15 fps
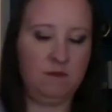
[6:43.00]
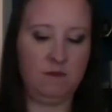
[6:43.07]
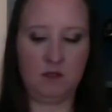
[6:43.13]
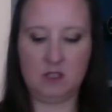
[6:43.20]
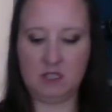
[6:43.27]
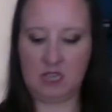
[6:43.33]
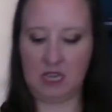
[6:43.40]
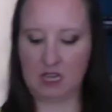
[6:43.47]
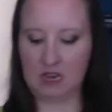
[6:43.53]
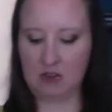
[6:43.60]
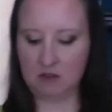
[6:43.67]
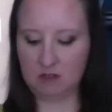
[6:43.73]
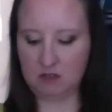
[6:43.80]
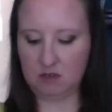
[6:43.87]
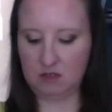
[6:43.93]
I'll take it
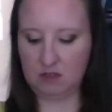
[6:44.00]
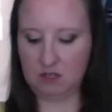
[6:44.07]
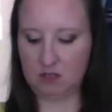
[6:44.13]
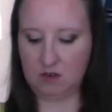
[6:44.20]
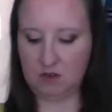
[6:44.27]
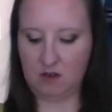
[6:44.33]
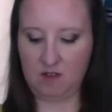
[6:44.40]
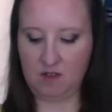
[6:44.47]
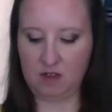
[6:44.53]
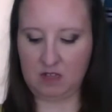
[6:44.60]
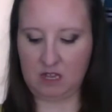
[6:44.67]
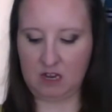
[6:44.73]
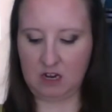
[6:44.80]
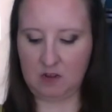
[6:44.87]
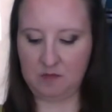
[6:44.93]
out so you don't have the
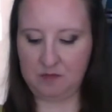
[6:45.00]
glare.